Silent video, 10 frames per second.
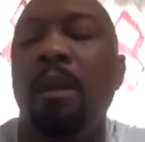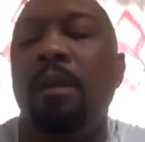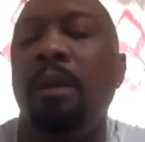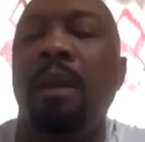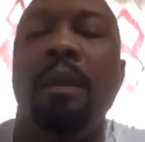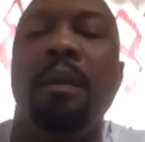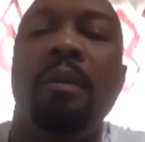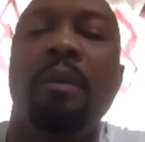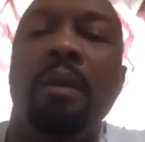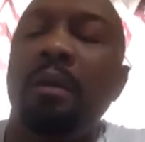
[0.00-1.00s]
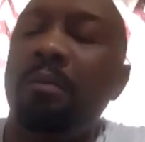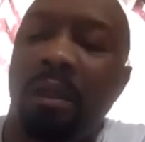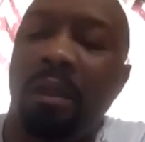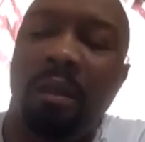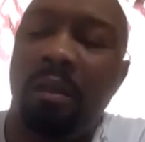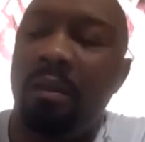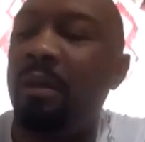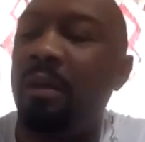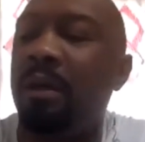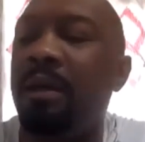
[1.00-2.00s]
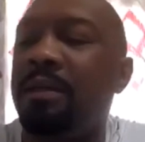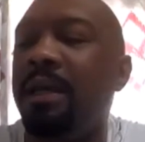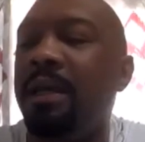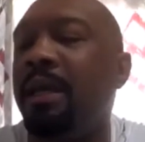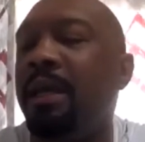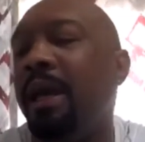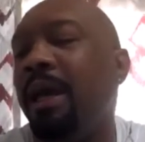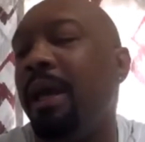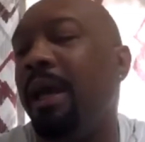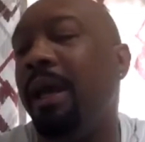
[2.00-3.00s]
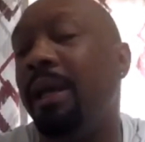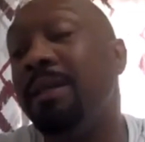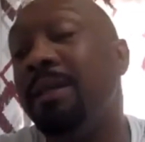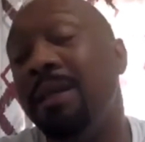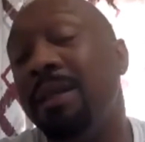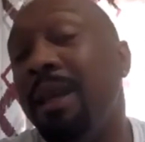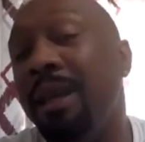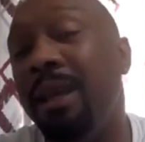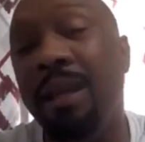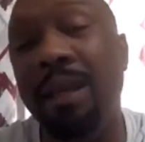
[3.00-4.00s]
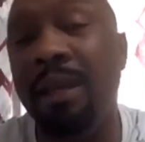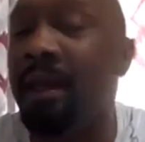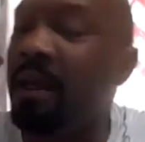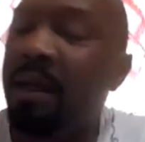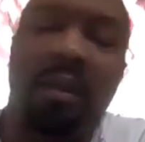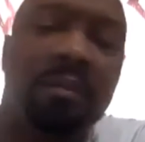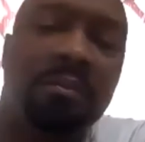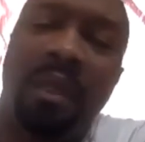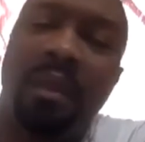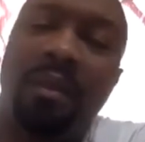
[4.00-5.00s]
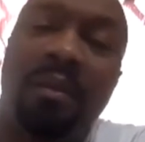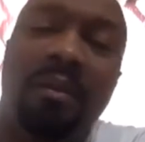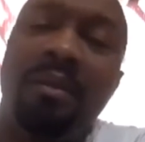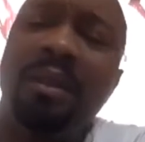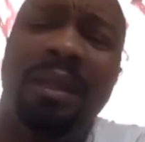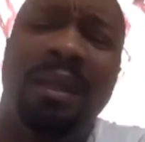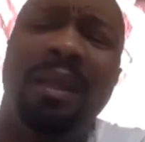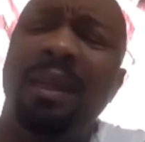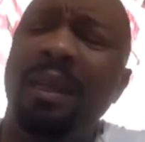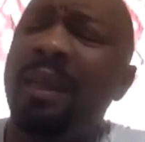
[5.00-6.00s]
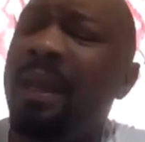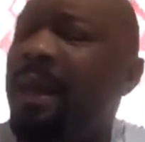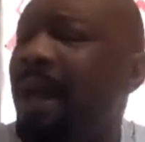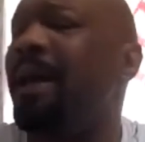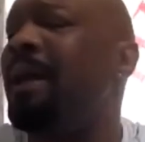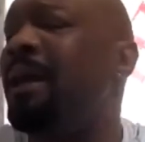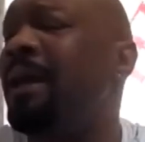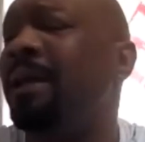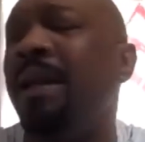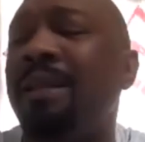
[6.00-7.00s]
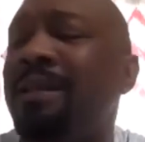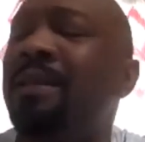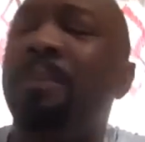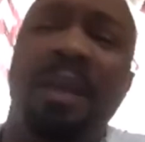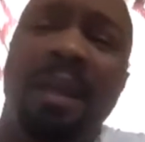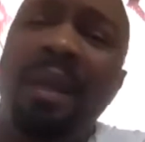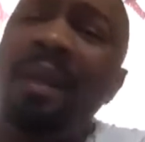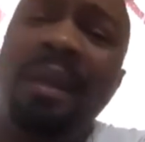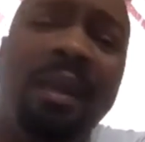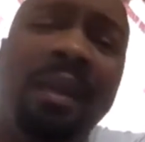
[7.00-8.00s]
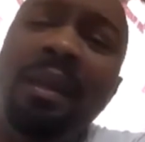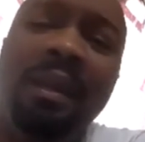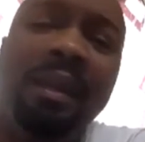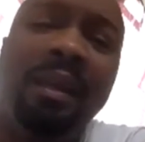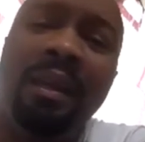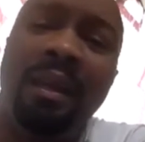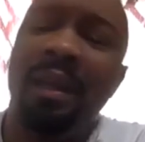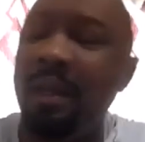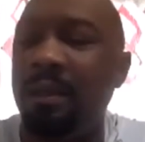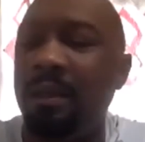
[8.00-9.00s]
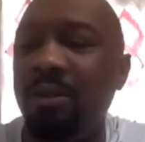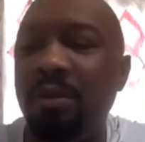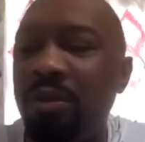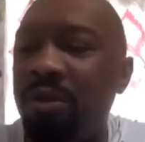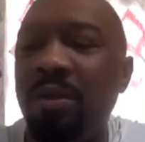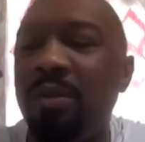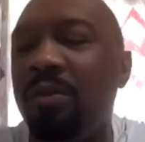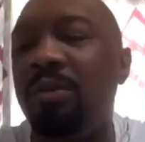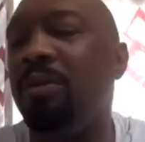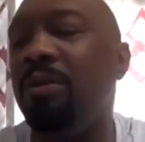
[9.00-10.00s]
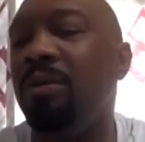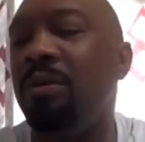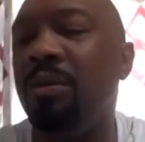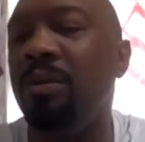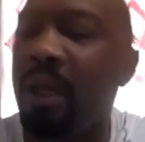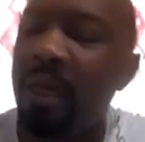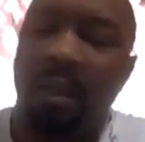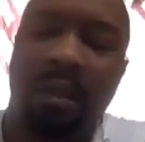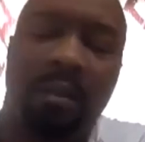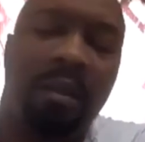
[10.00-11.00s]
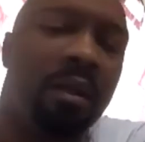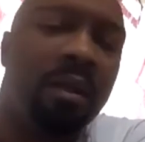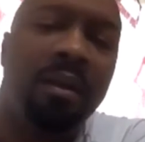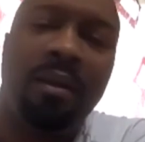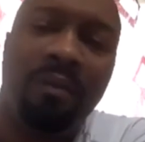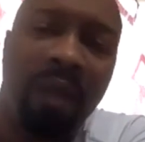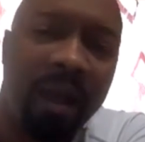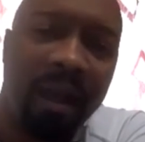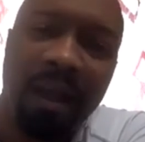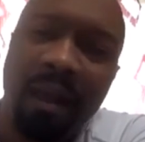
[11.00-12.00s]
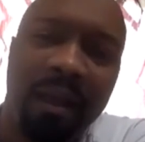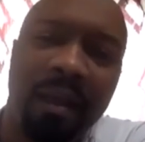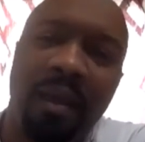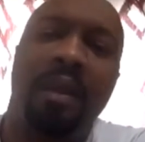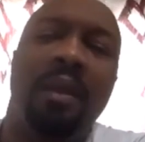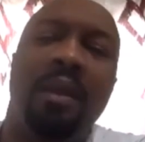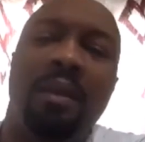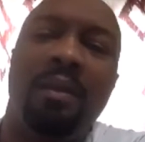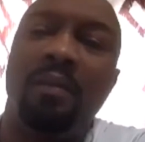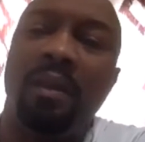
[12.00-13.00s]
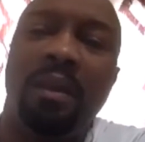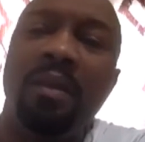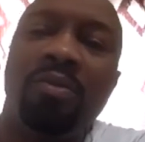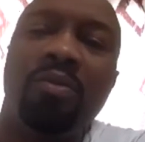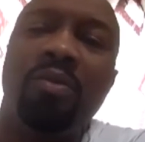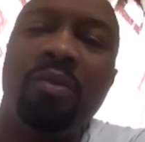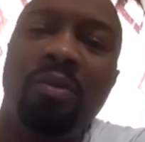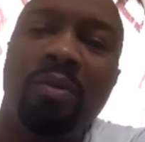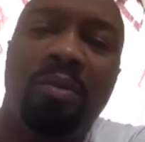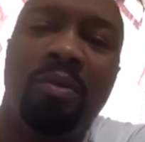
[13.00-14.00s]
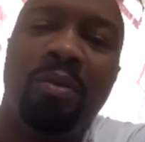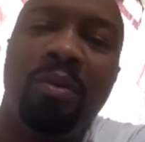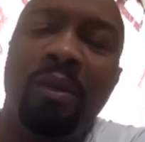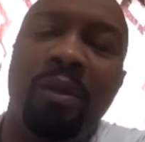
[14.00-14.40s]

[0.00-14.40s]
There are many words that I could say, a melody I'd like to play to show you the love I have is true.